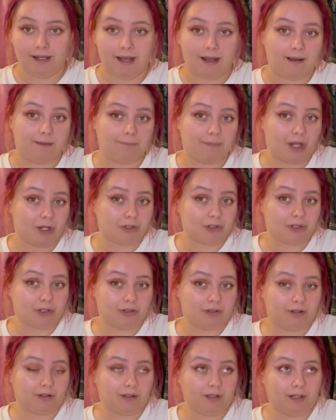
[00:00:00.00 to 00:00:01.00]
I'm not
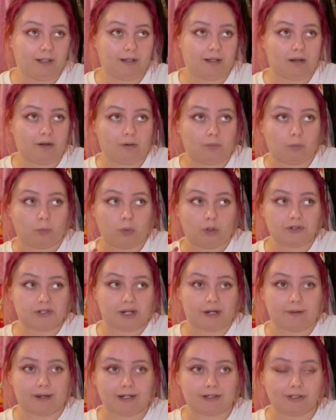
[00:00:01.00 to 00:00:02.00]
sure what
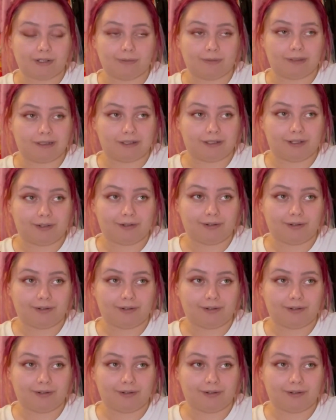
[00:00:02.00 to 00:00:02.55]
direction I want to go.